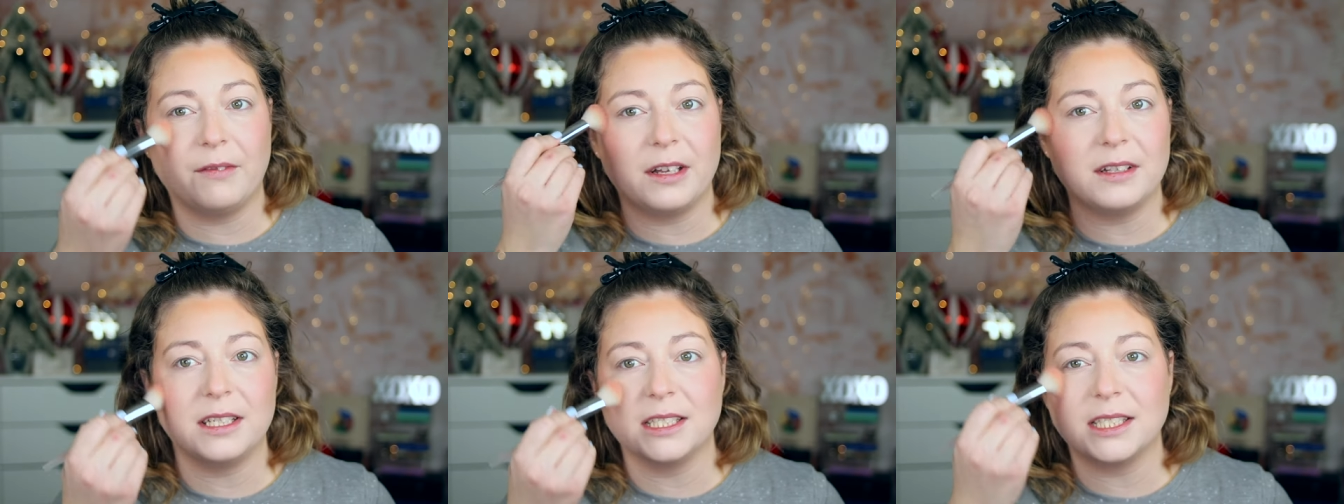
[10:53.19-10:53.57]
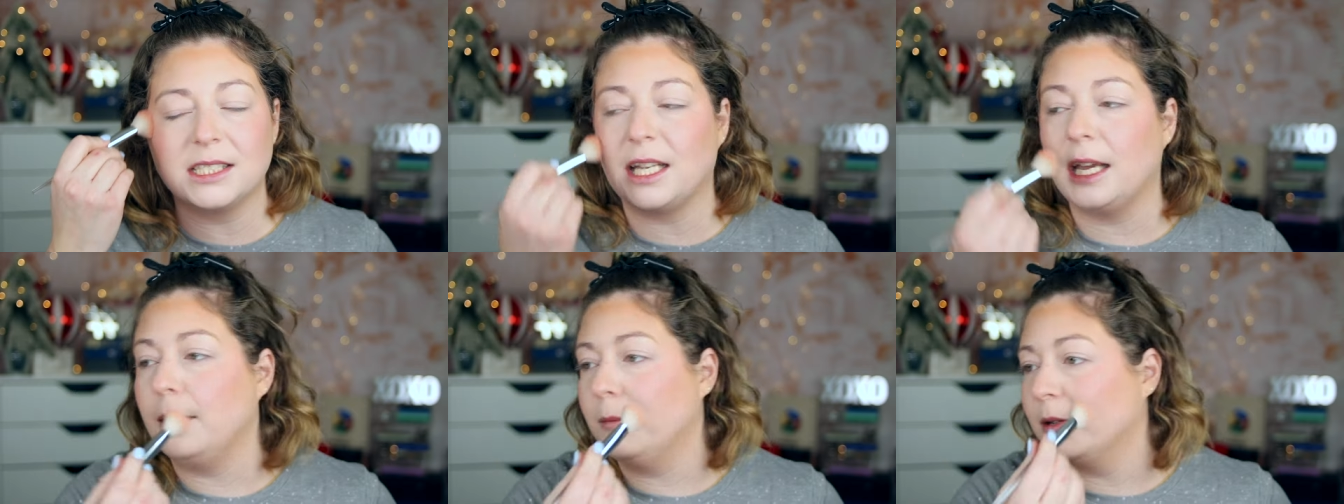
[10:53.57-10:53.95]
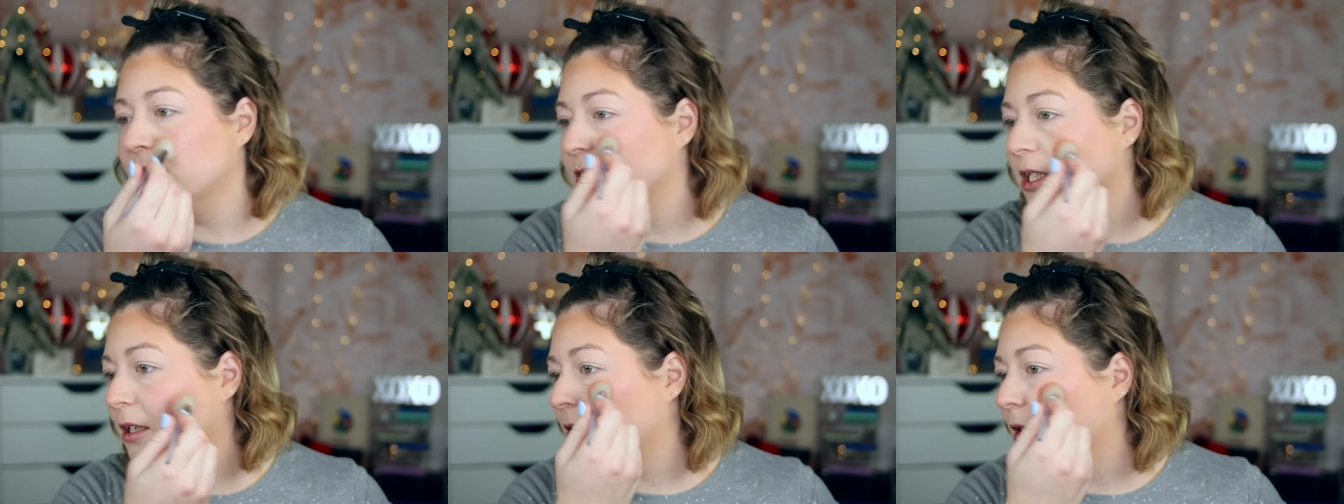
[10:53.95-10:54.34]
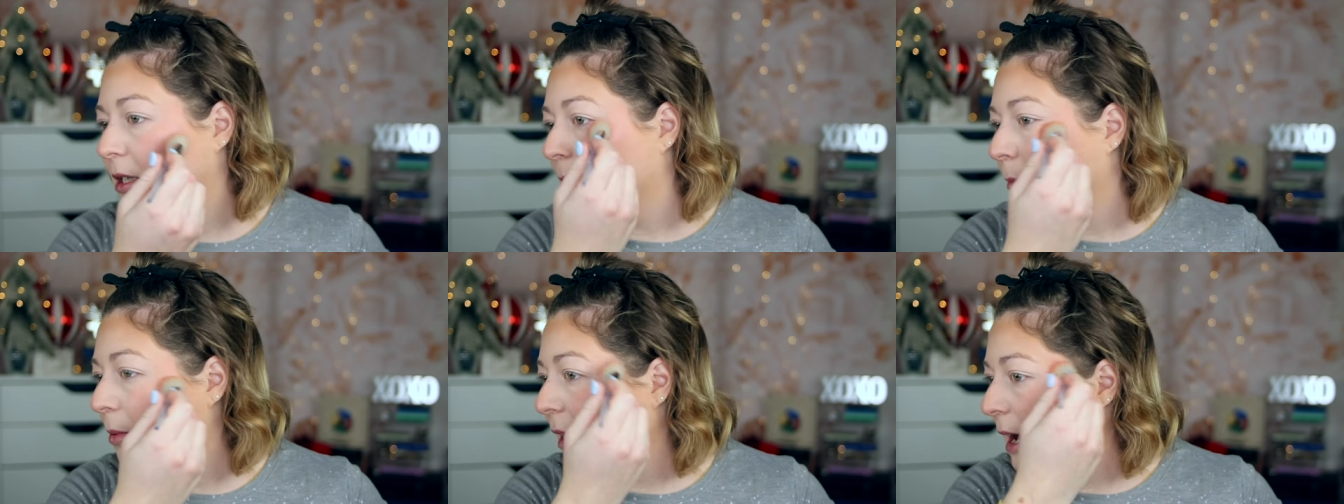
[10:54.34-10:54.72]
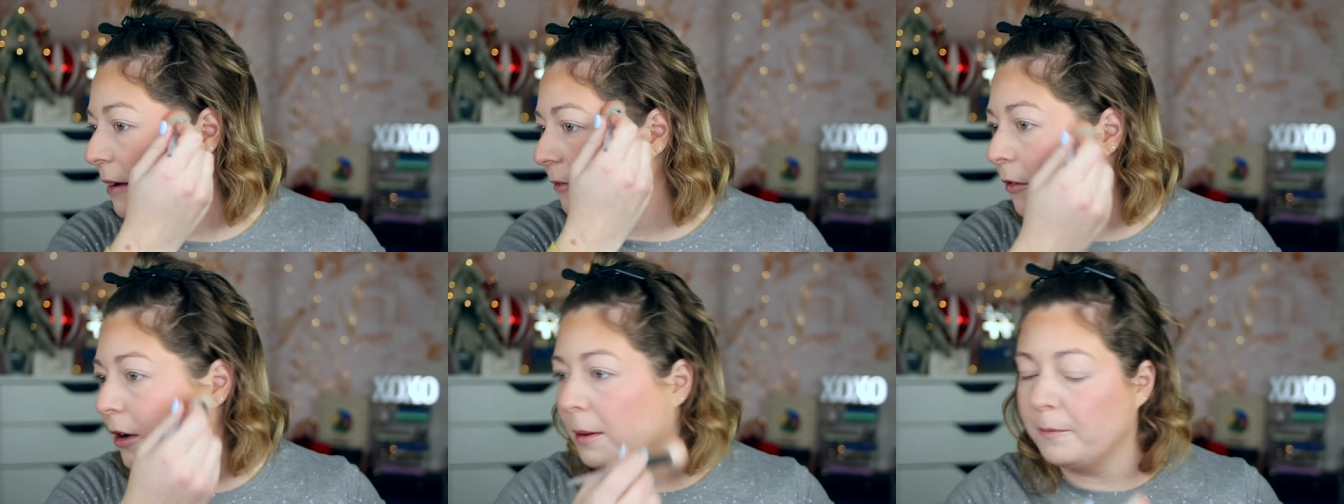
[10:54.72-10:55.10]
all these scammers that are on the
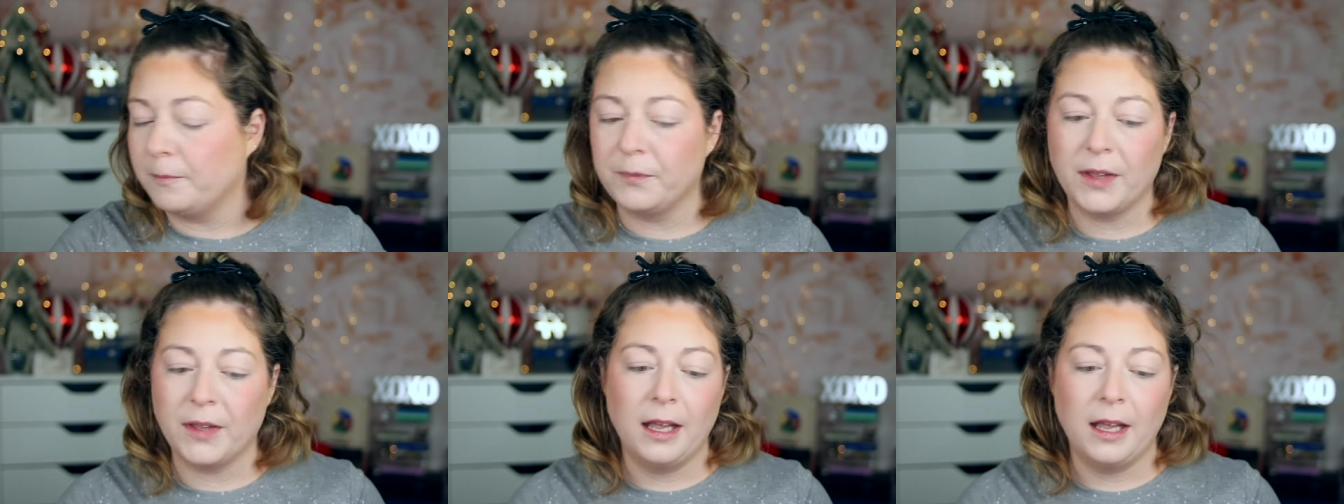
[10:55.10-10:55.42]
platform.